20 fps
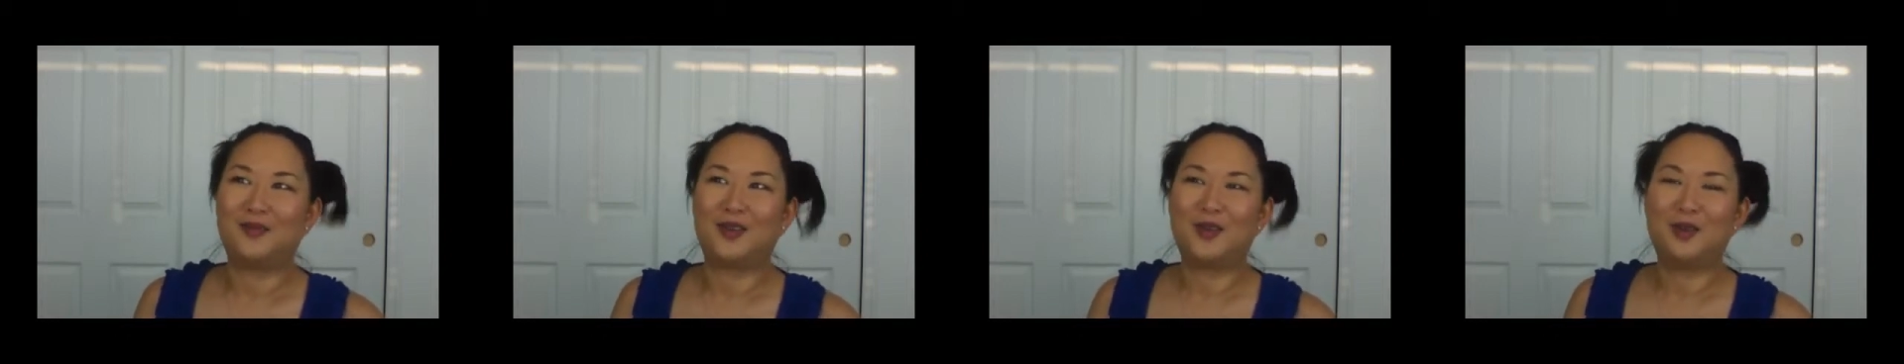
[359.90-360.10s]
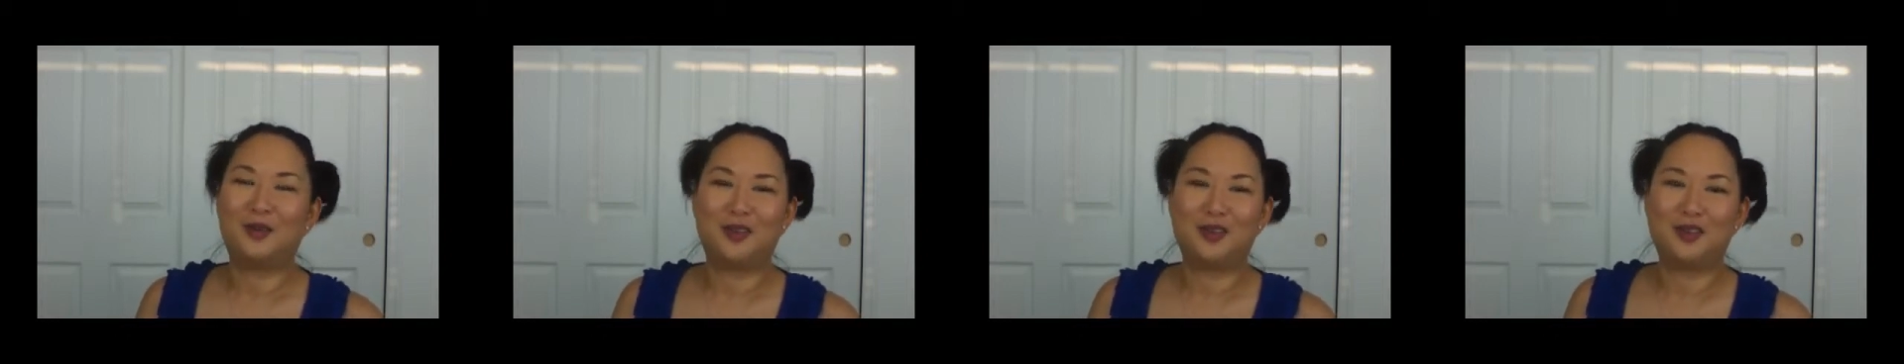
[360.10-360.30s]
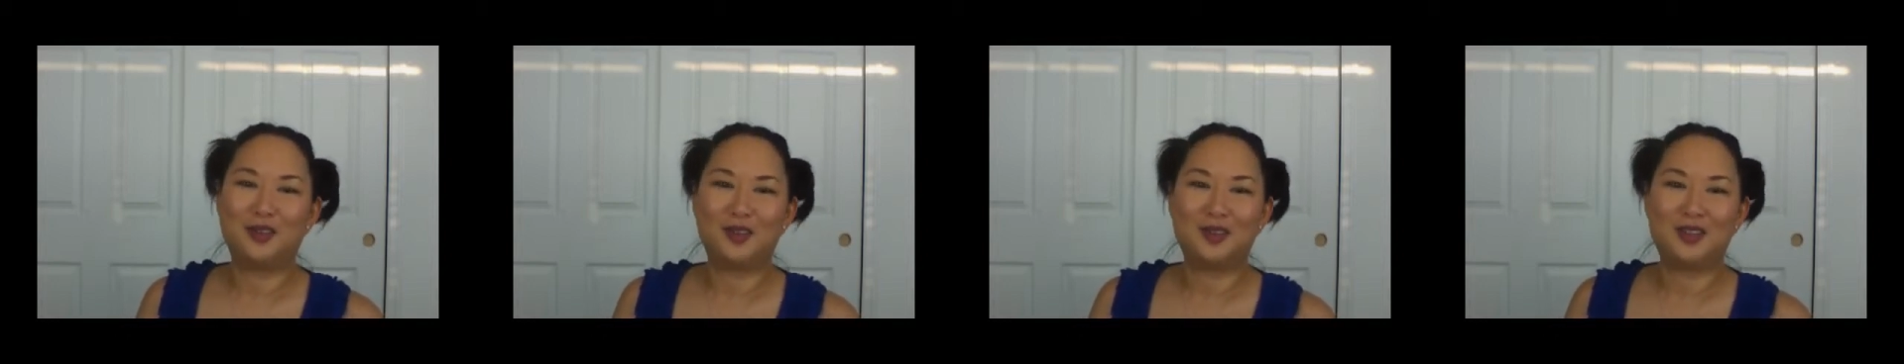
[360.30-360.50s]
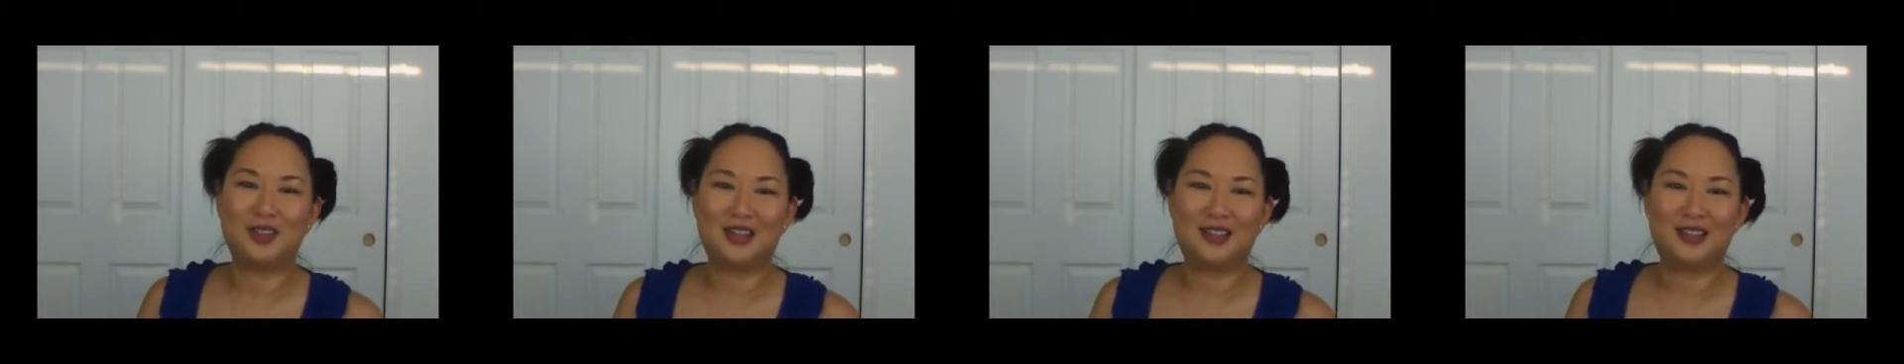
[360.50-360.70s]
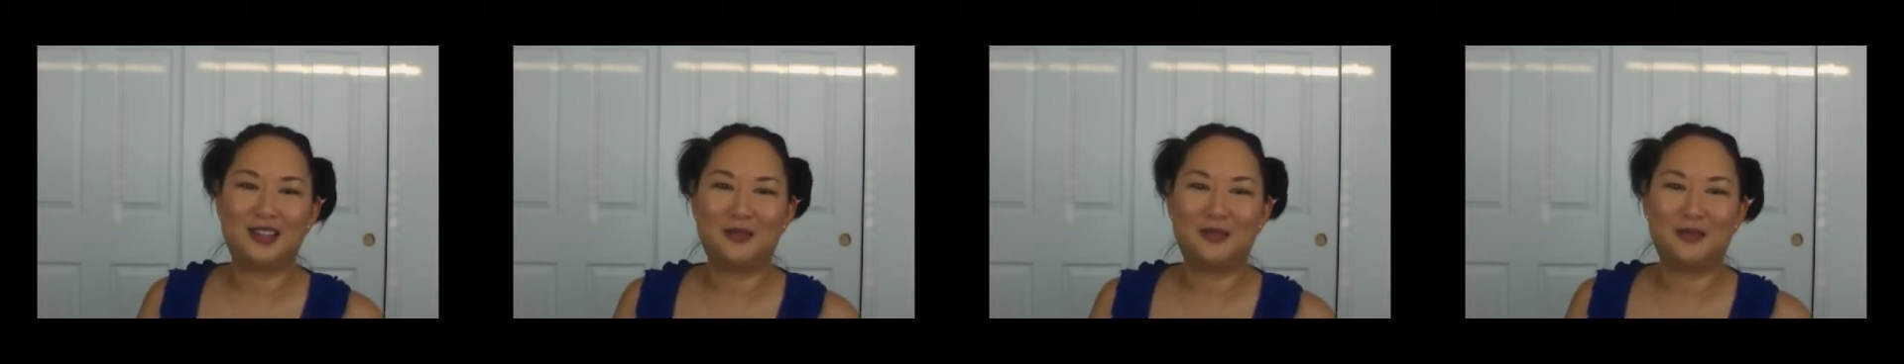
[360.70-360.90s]
commercials
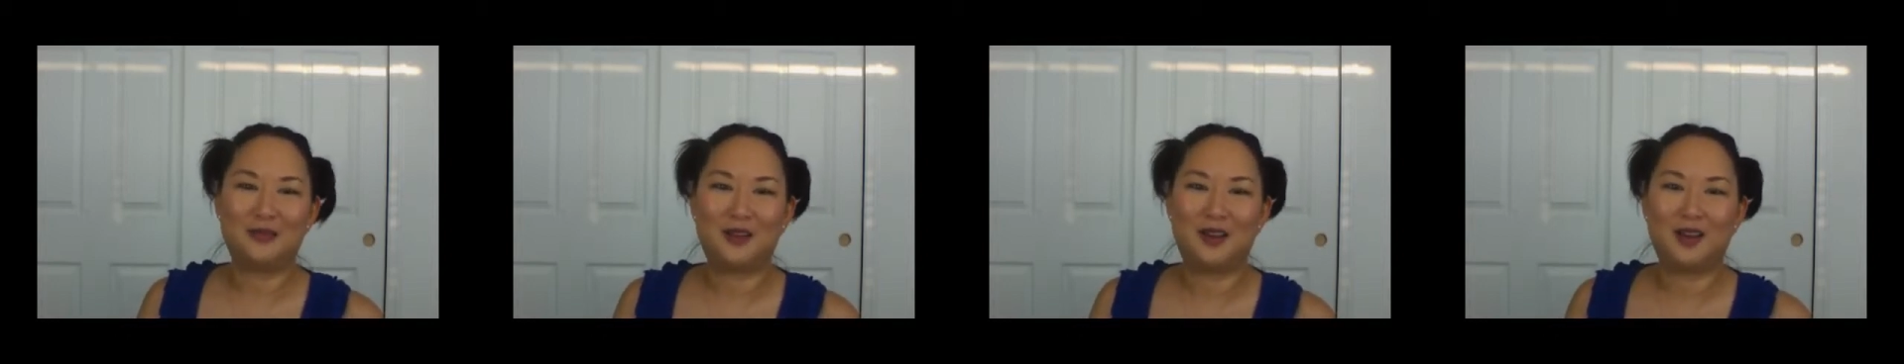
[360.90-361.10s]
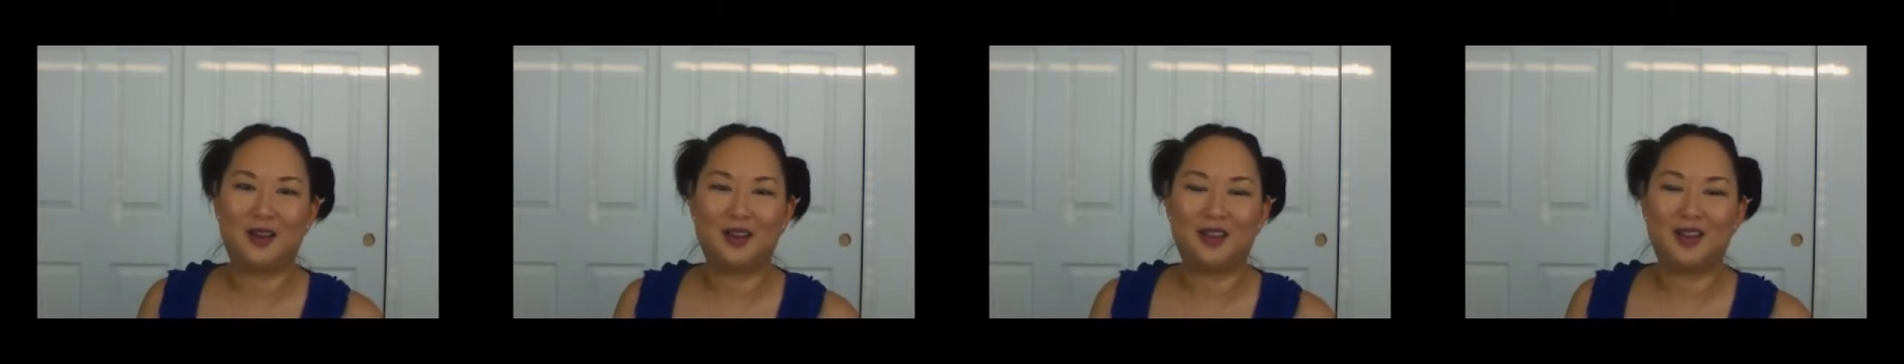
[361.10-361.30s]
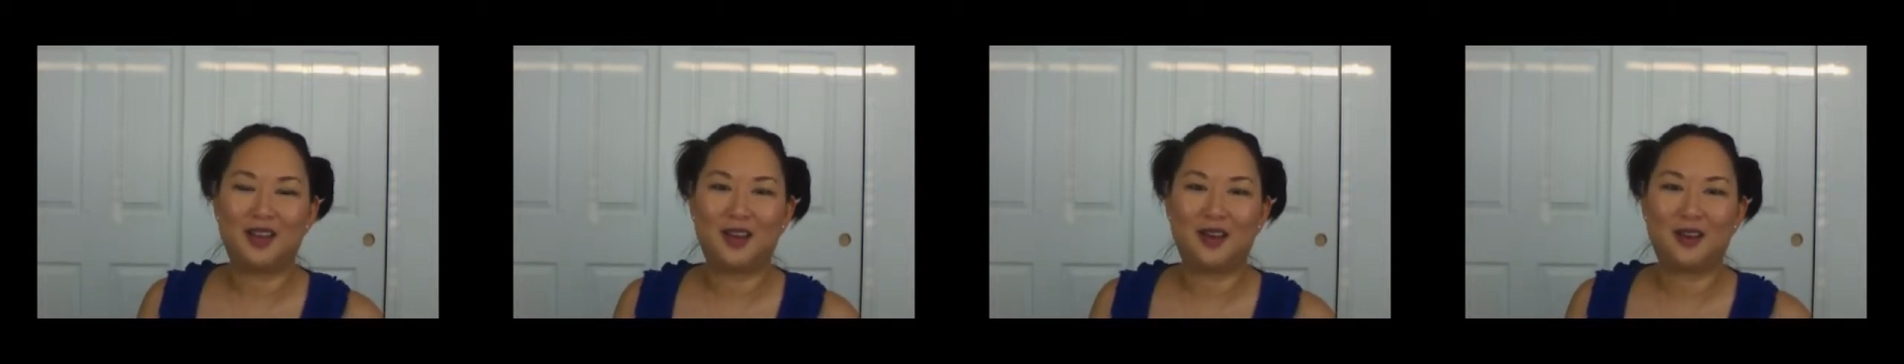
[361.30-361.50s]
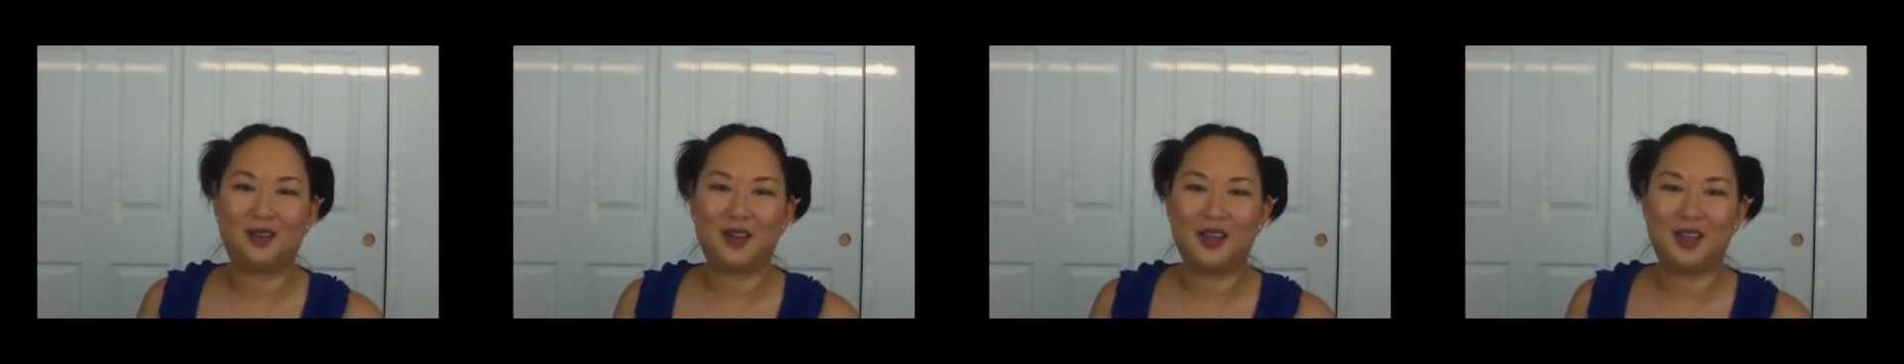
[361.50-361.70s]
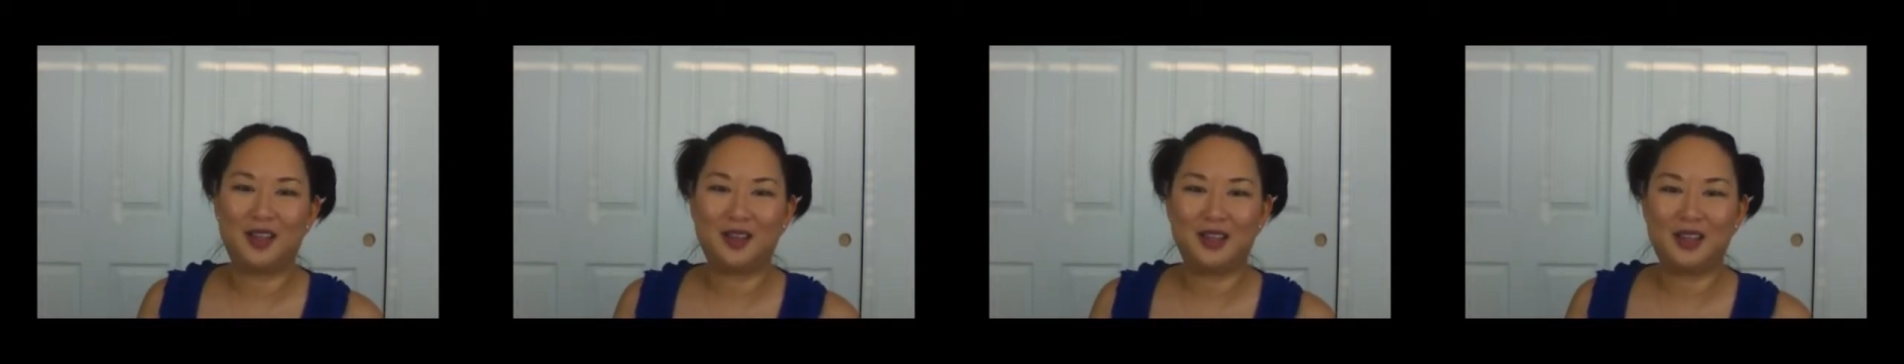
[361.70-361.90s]
that seem to be on the air
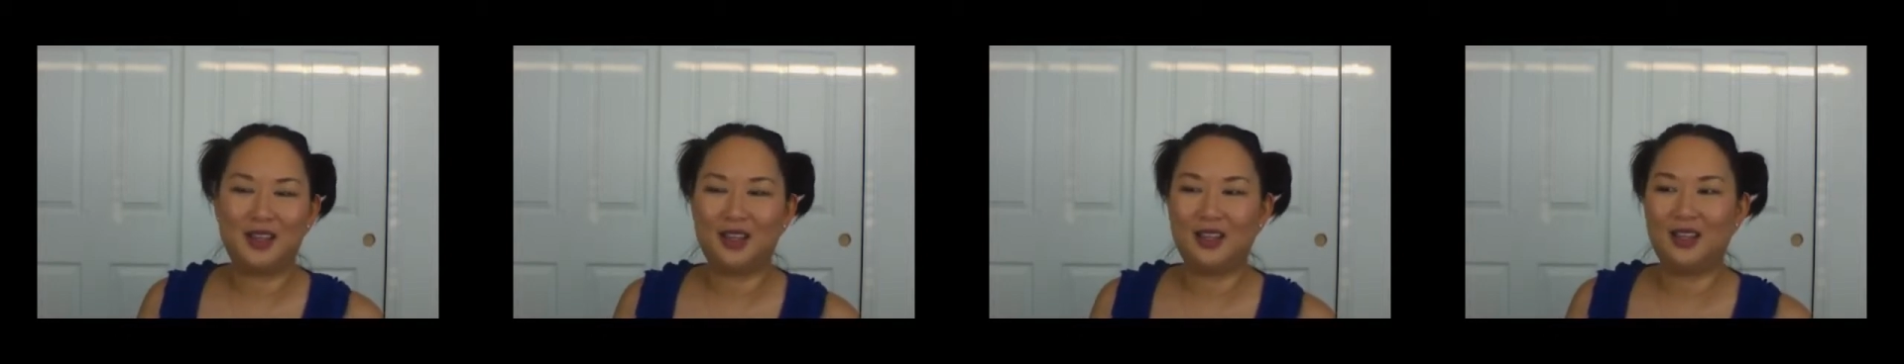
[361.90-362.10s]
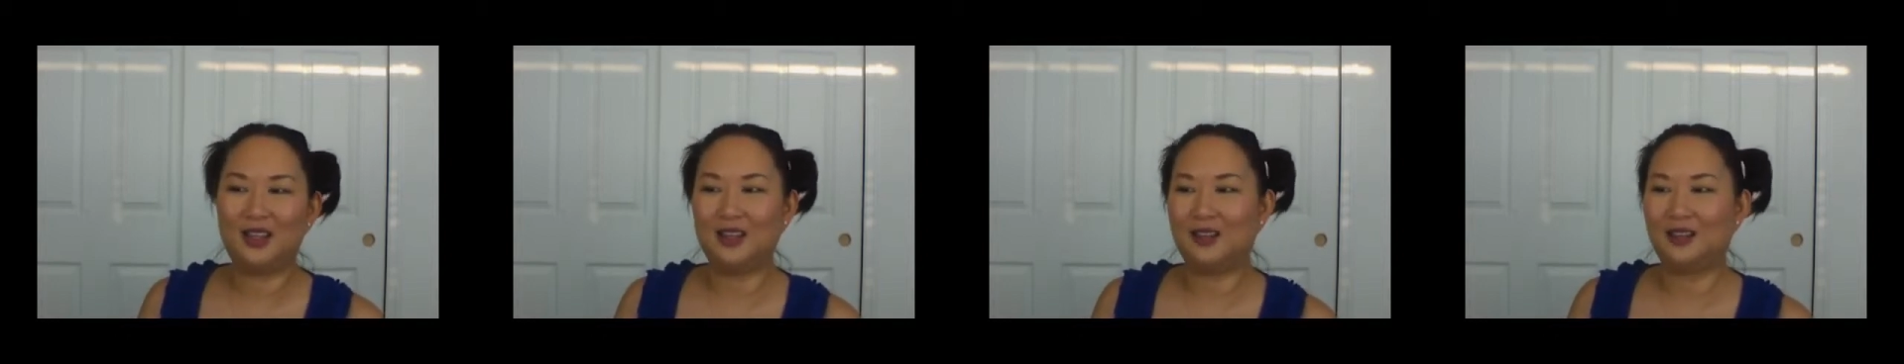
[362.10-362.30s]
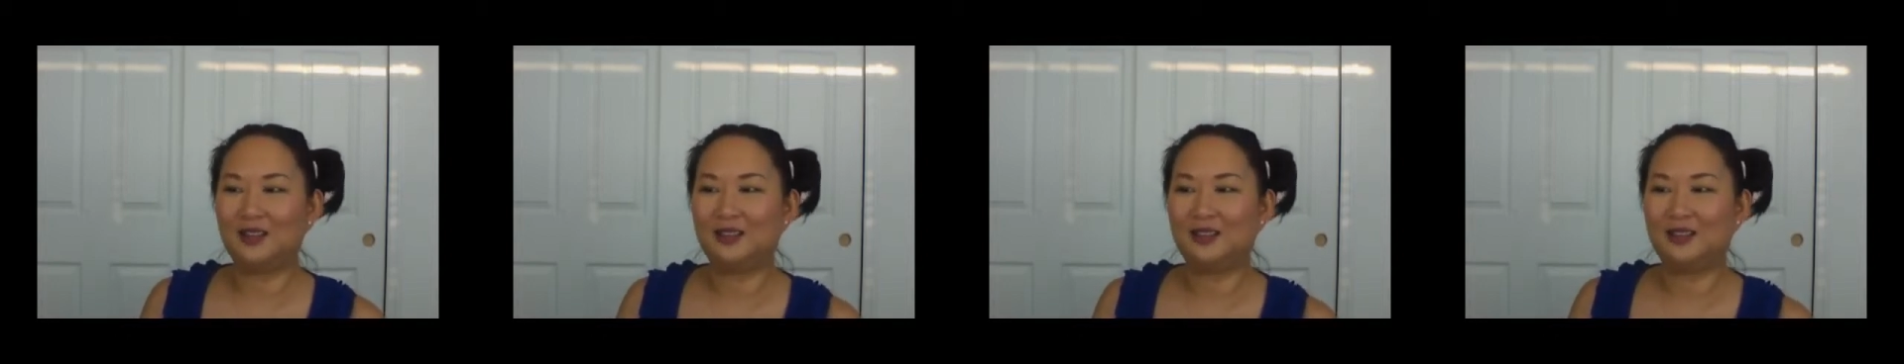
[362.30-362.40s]
lately.